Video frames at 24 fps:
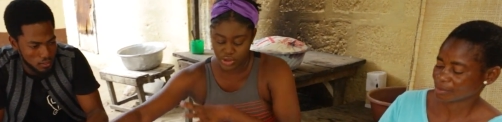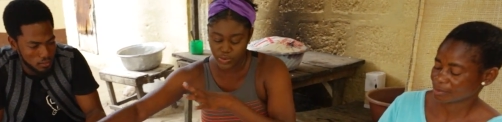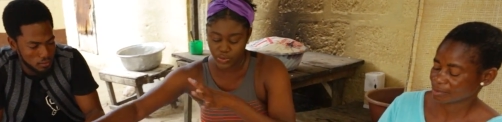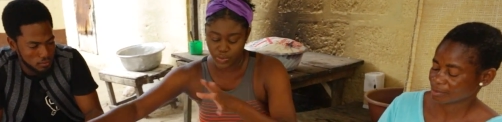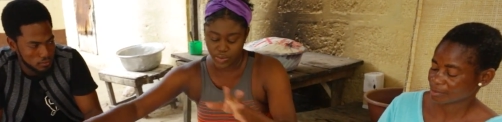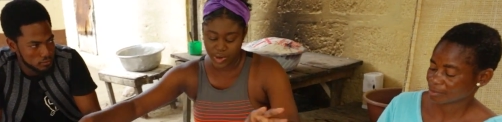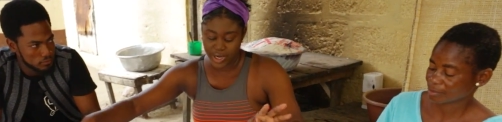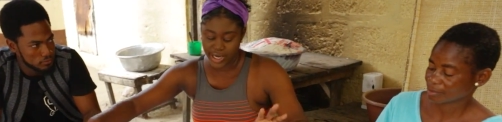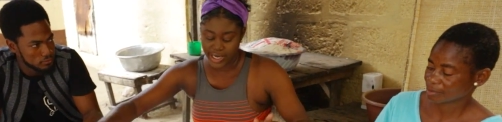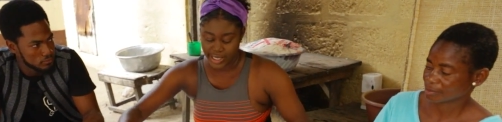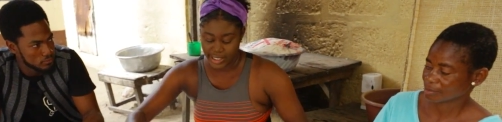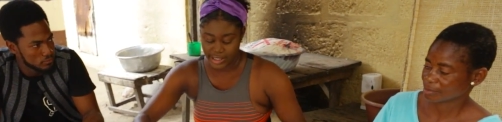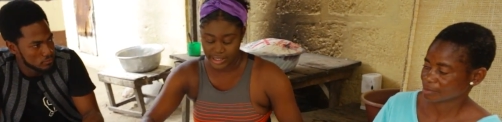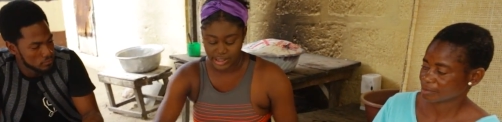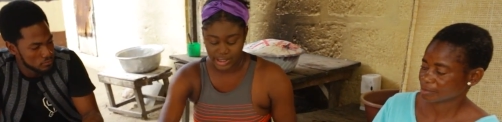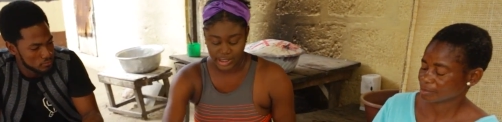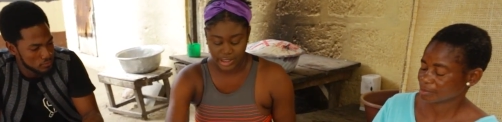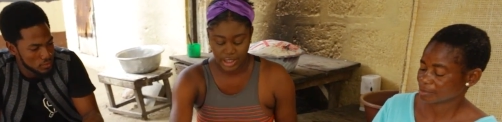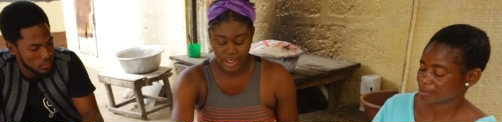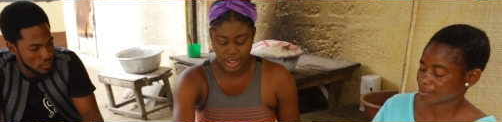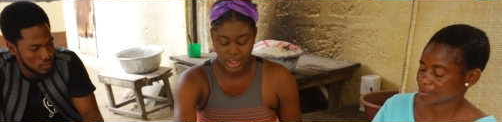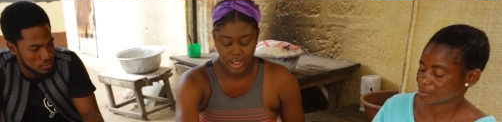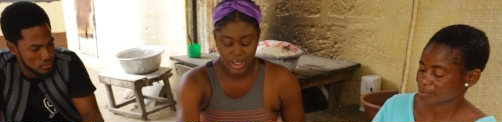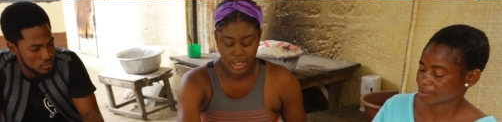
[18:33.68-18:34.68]
Speaker 1: spread it.
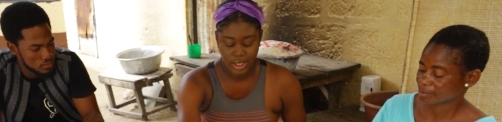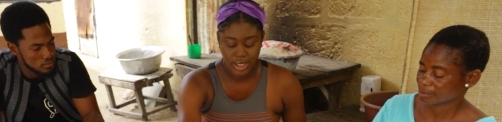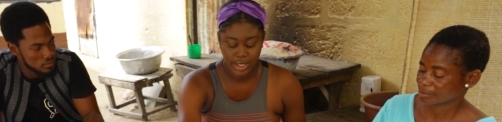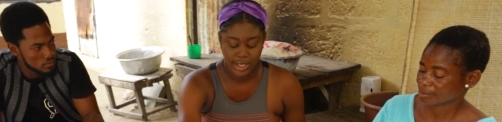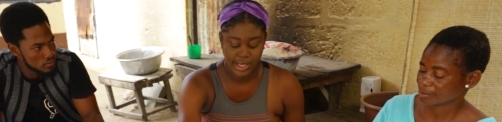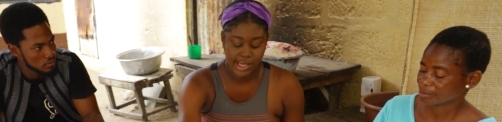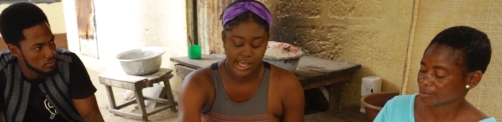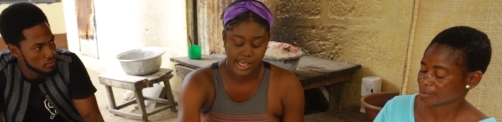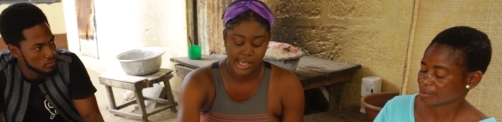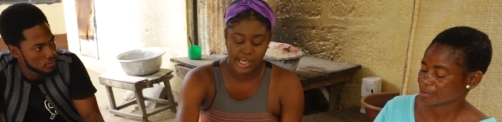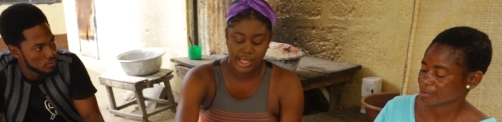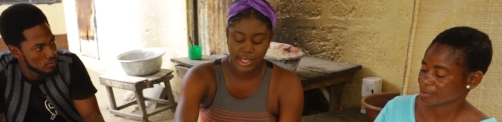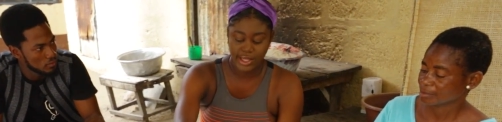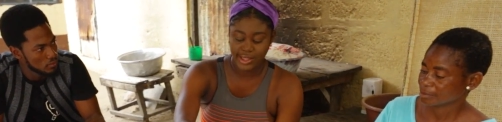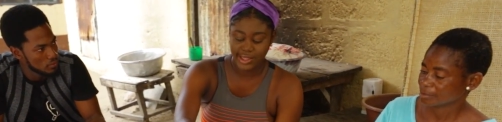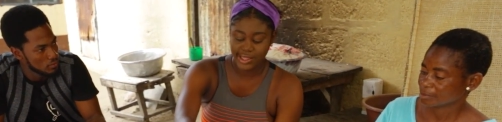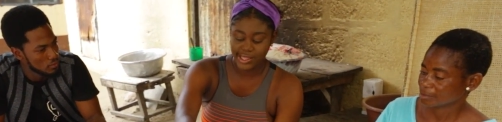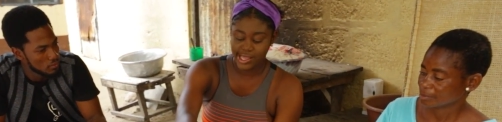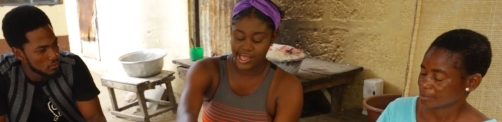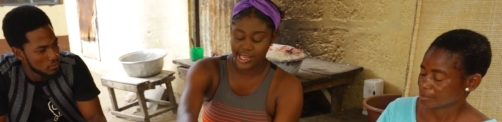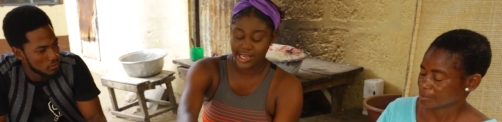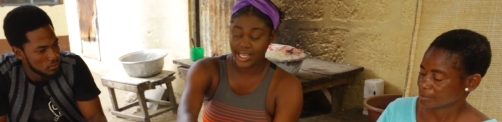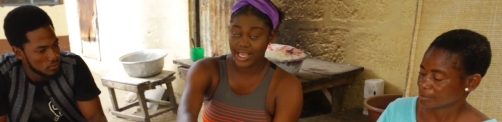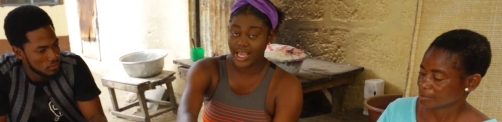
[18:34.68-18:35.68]
Yes. And
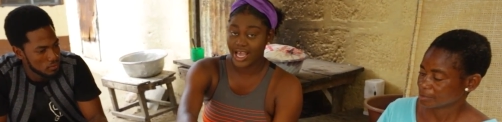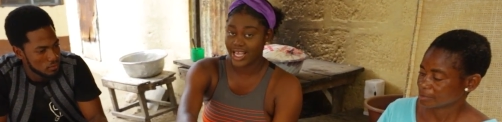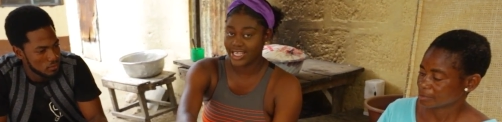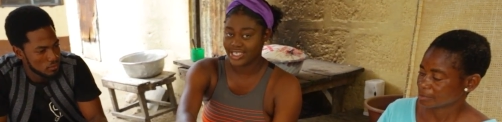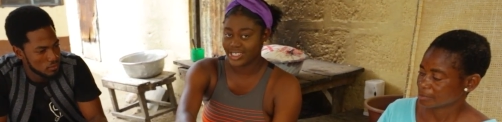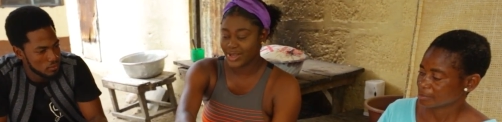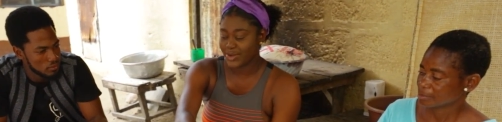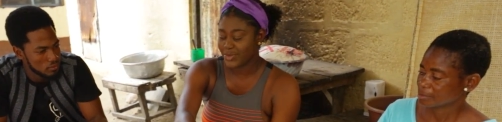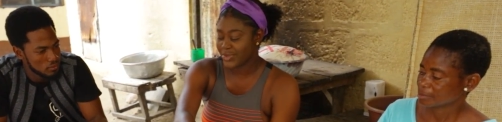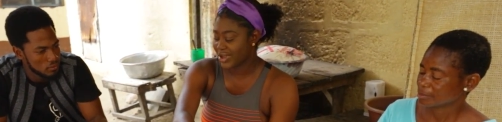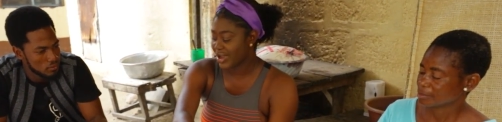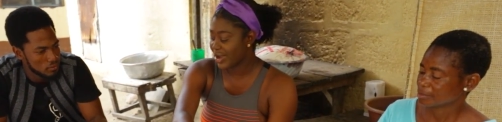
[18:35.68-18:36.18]
then, guys, I'm